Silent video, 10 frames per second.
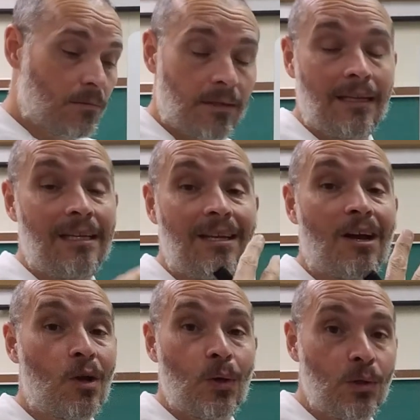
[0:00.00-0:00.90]
Il y a
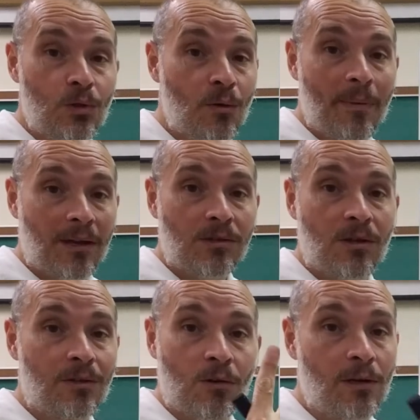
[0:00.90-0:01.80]
que deux
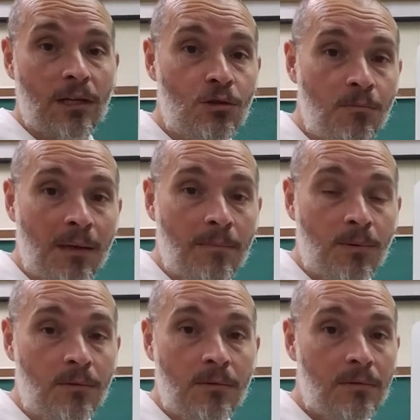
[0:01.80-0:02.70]
personnes. There are only two
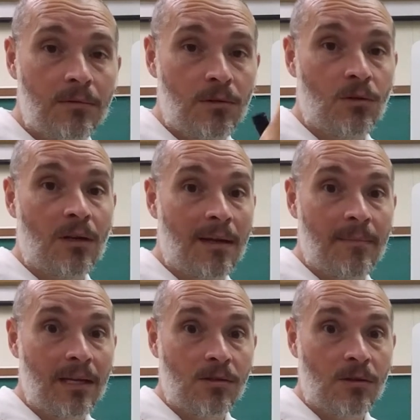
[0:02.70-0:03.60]
people dans la
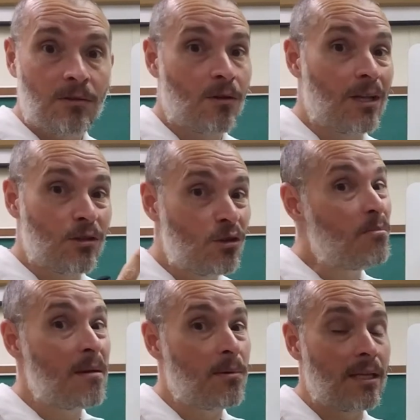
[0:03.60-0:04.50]
maison. There are only two
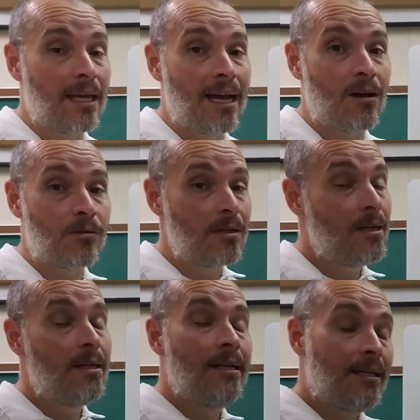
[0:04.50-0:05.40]
people in the house.
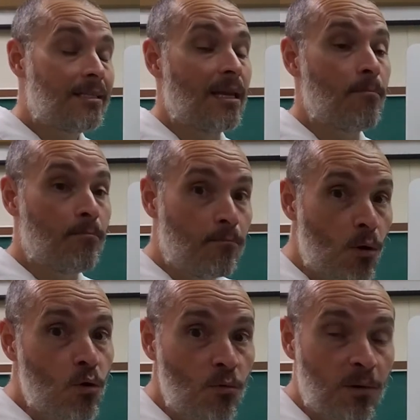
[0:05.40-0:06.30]
C'est
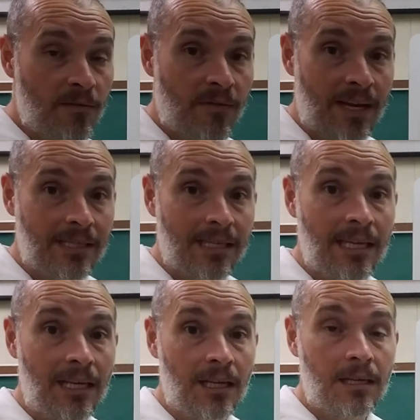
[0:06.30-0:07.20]
beaucoup plus
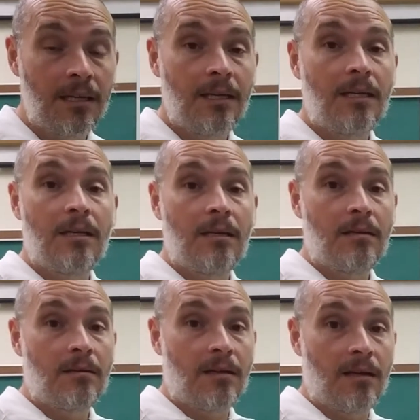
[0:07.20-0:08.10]
facile
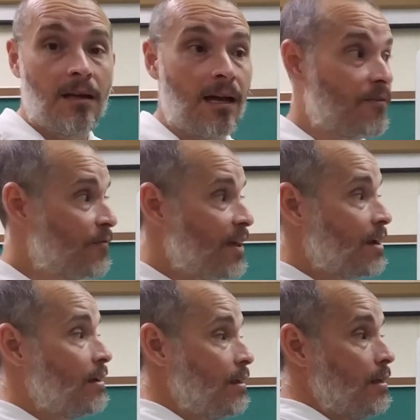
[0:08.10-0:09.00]
à
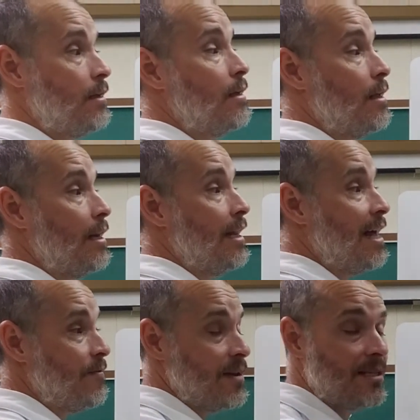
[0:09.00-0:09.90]
faire la
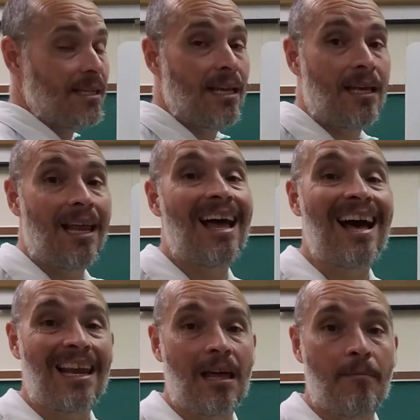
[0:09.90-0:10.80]
vaisselle
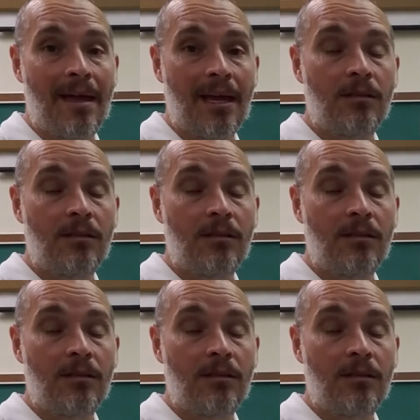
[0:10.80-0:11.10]
à la main.